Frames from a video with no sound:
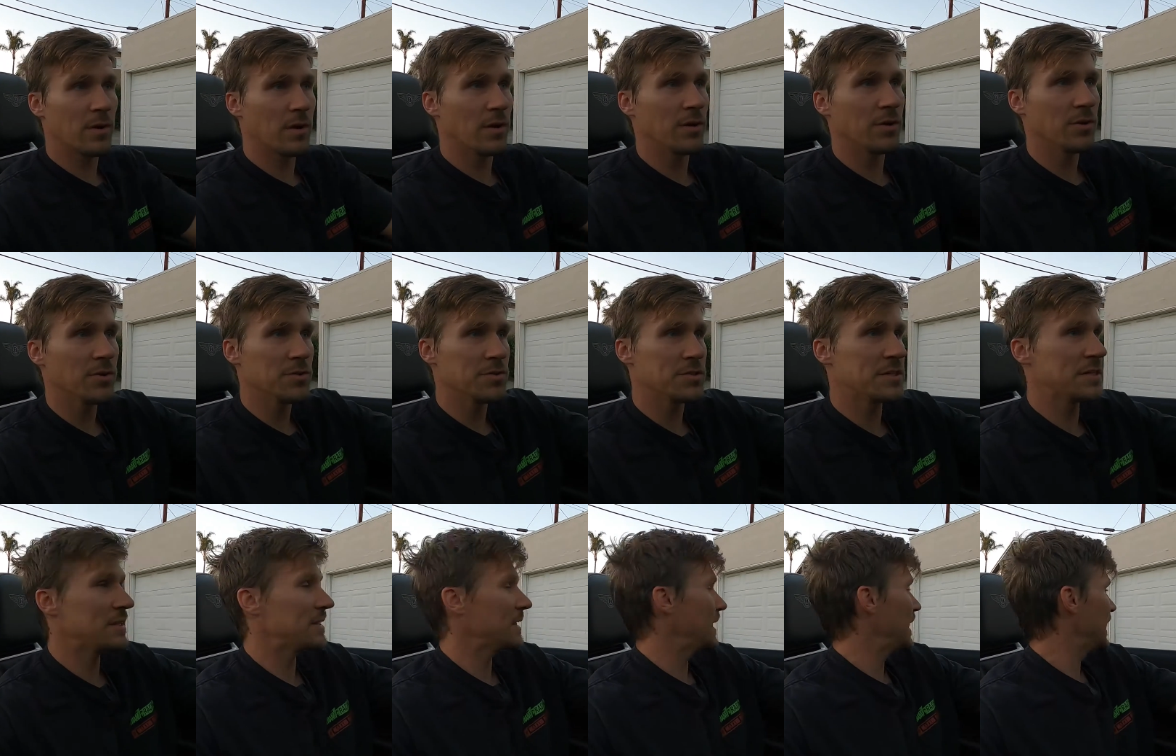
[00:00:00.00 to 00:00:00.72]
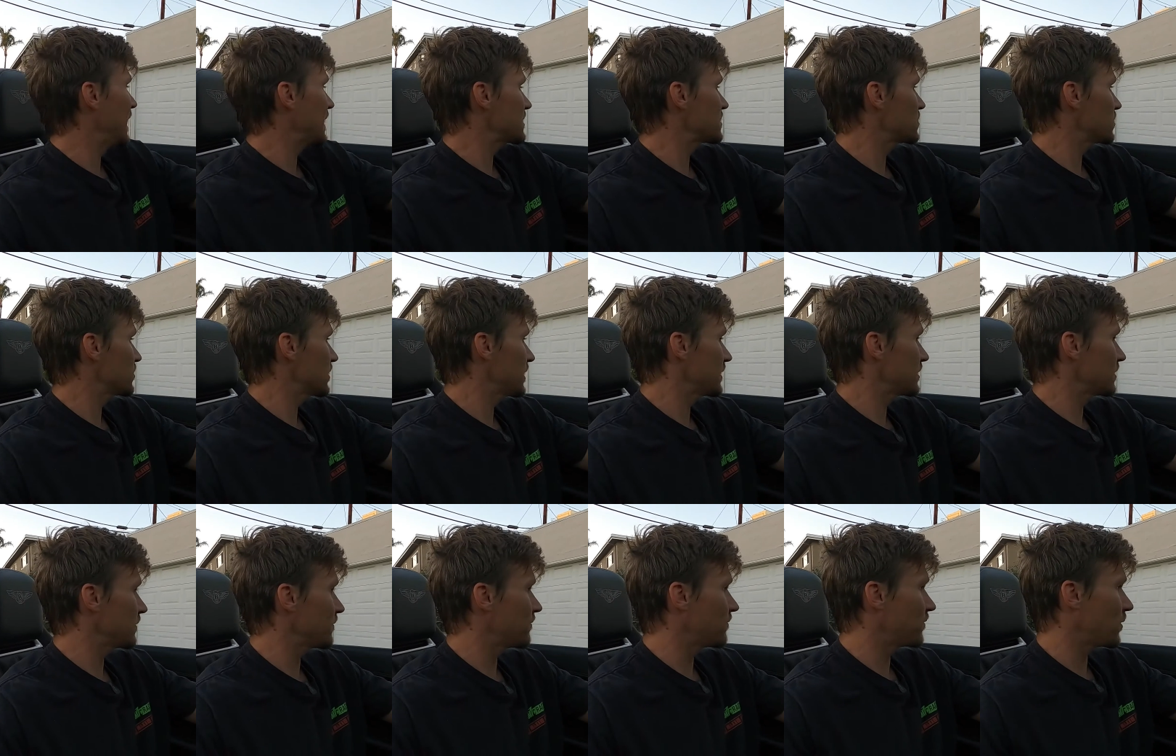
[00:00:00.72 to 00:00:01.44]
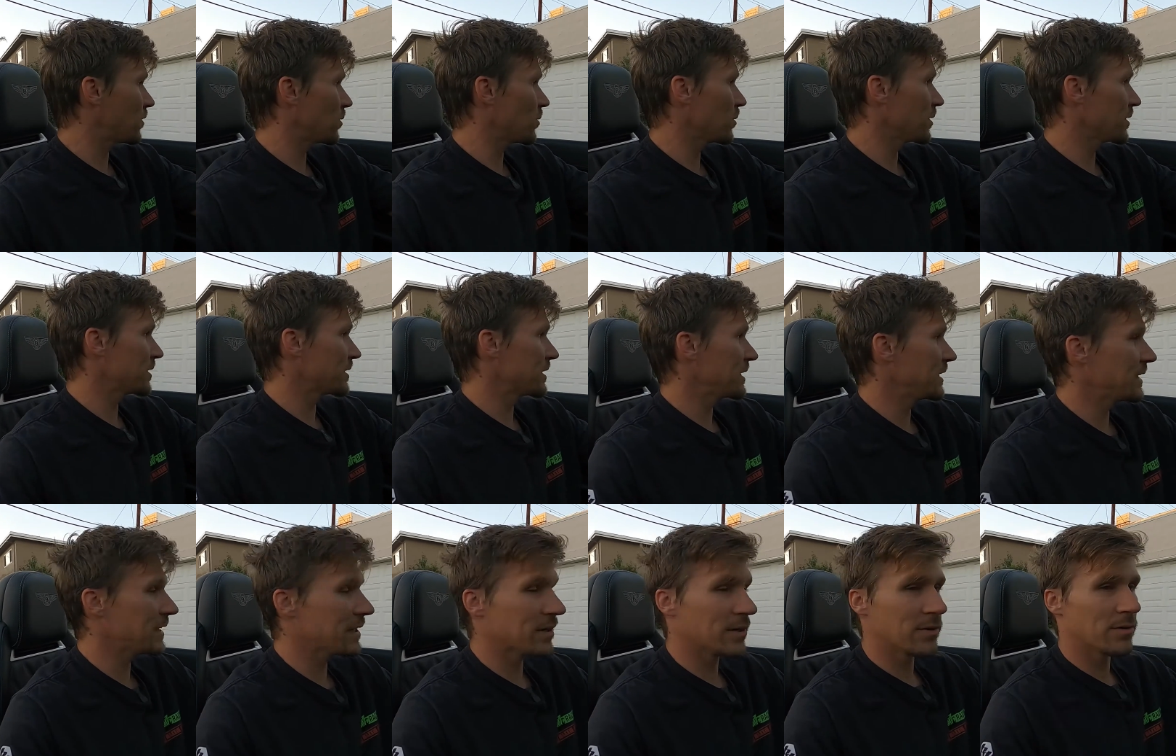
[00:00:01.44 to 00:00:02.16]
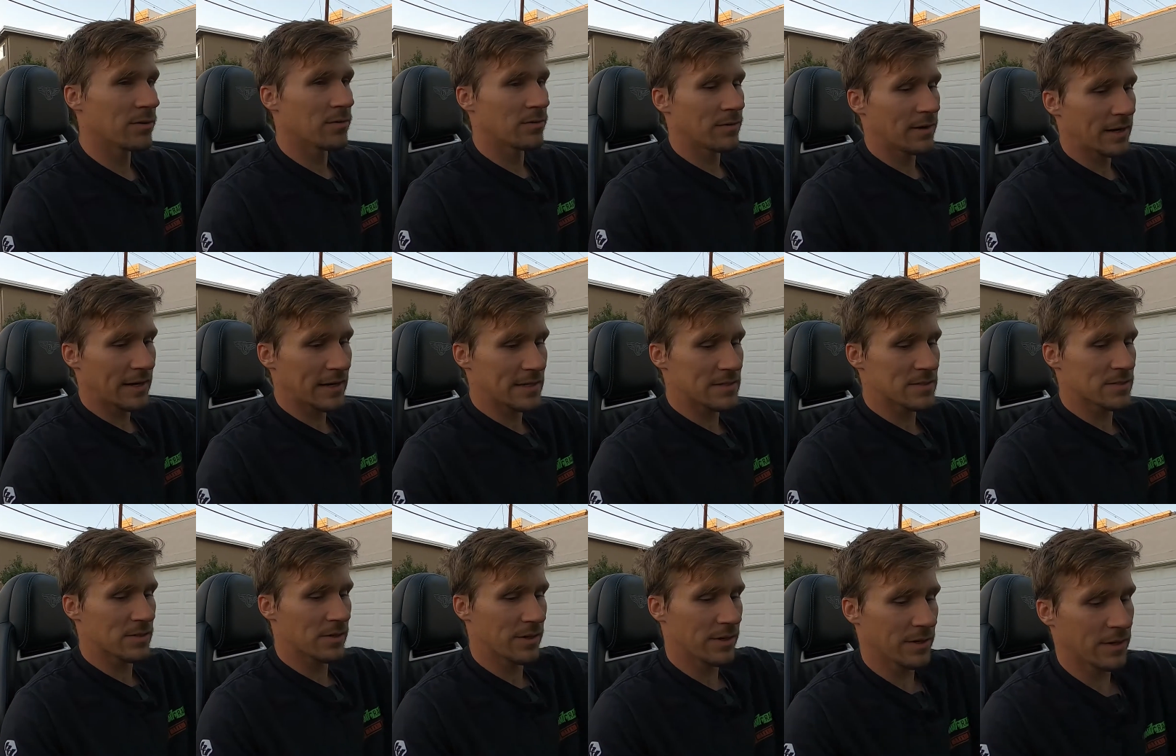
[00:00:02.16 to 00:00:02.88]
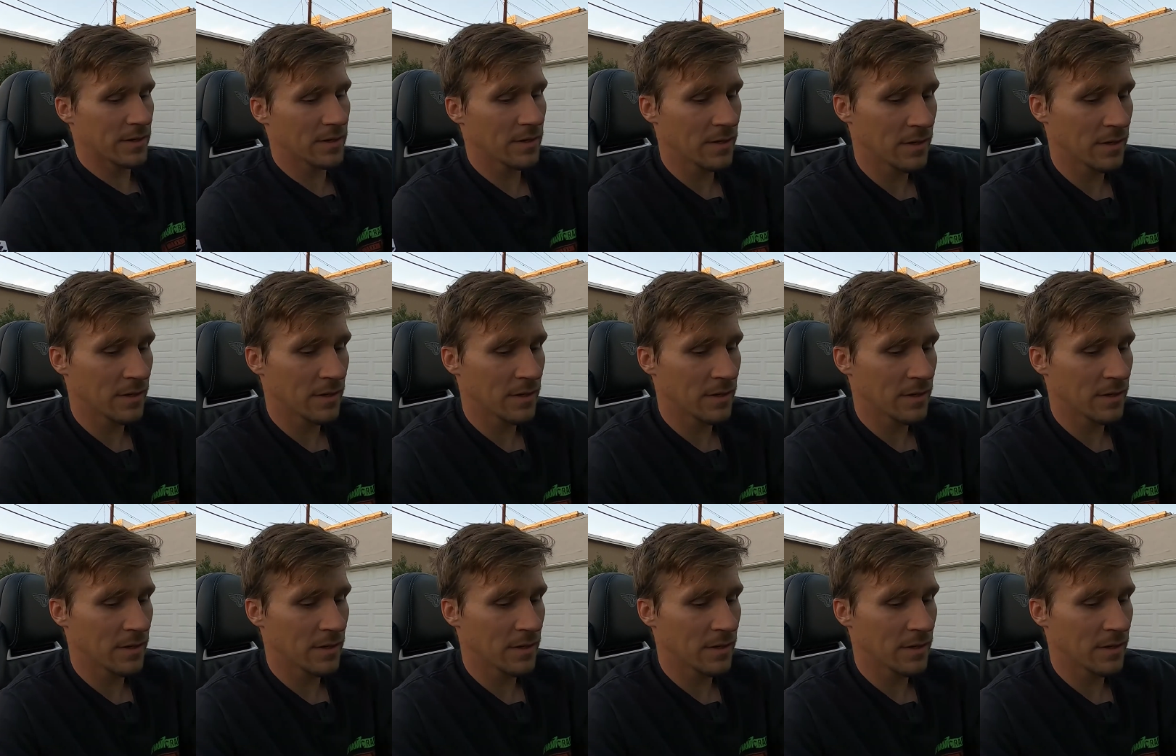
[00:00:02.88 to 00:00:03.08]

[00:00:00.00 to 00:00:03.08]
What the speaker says: You'll see the axle that the forward gear rides on.